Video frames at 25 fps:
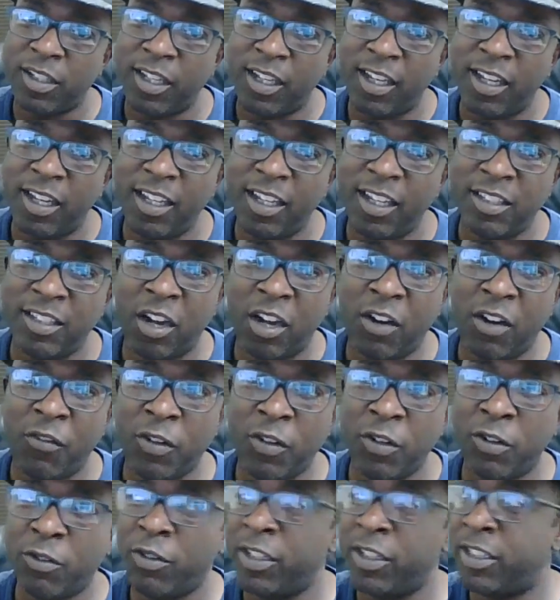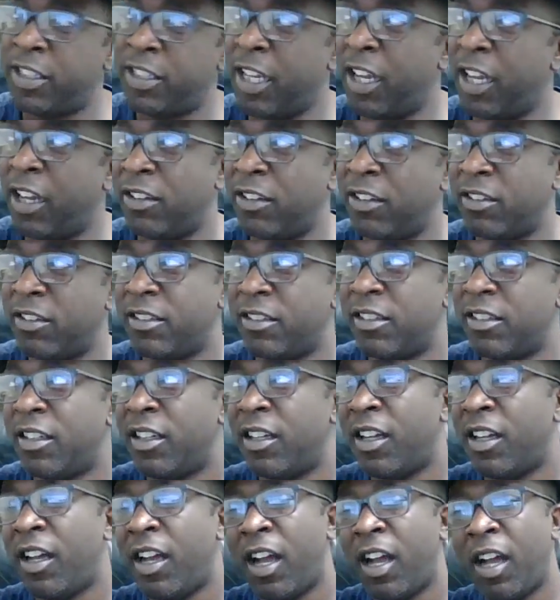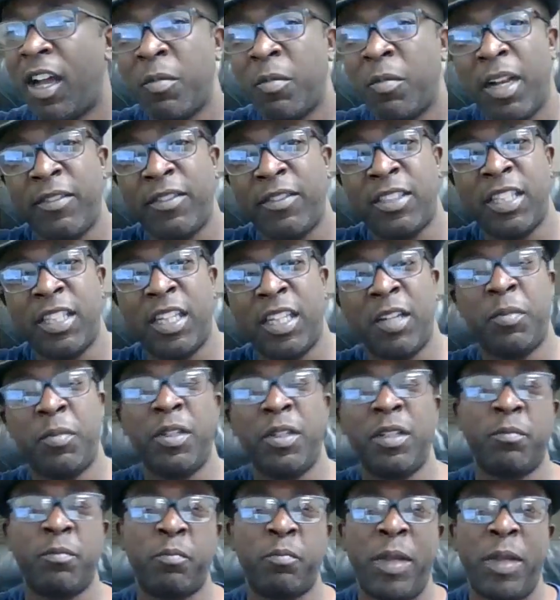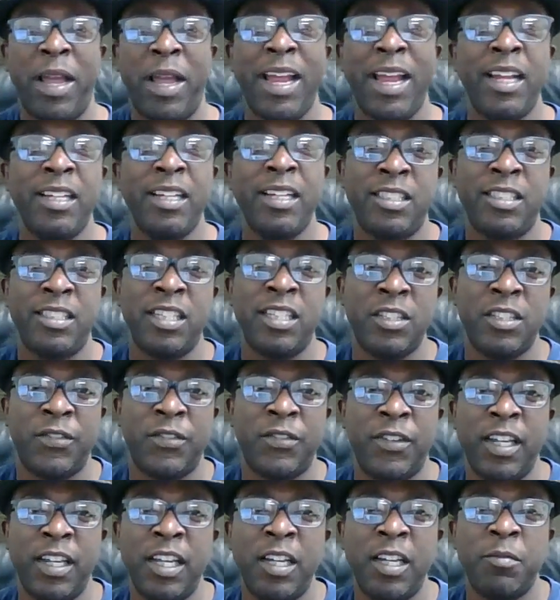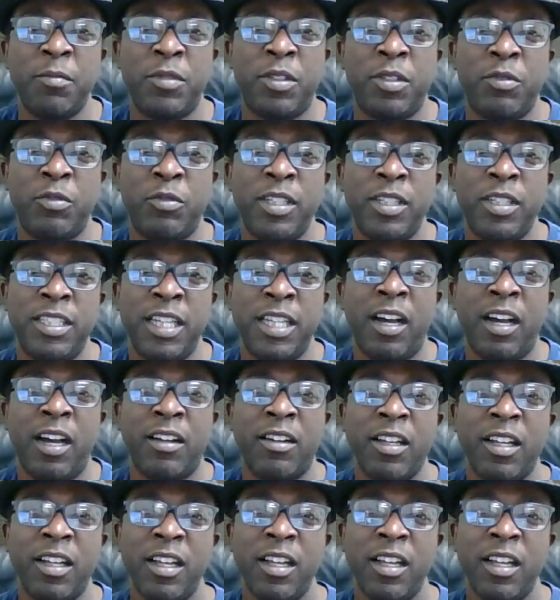He's offering to reach out. I'm gonna have to set up a page just for him to reach out.